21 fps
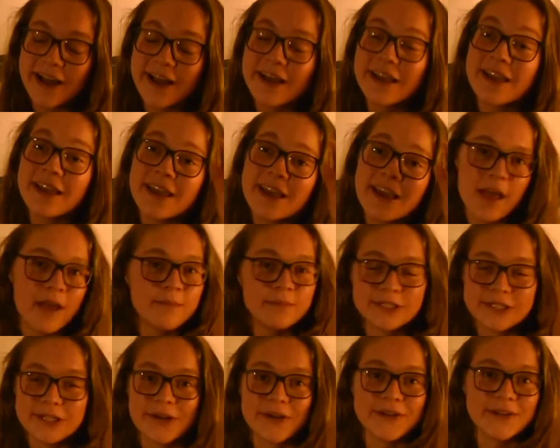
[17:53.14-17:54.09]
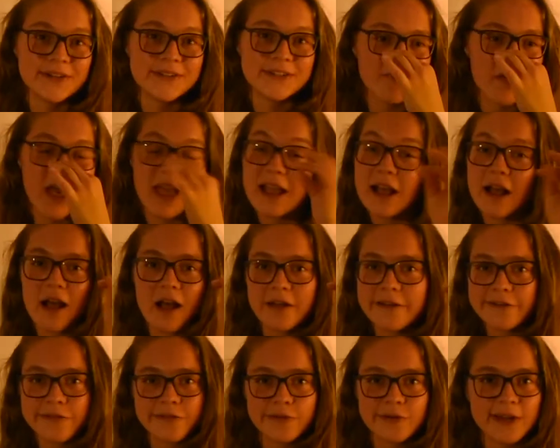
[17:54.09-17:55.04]
I am done. I
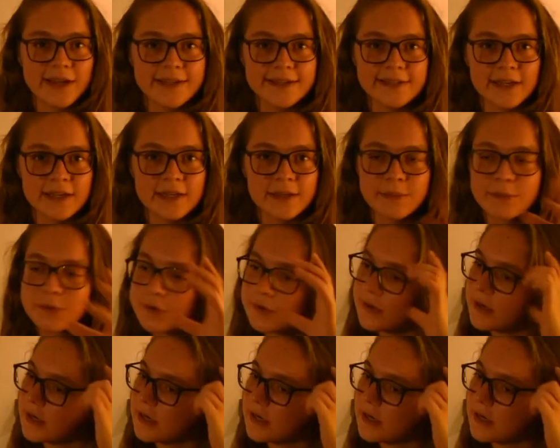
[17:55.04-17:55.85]
can't read anymore.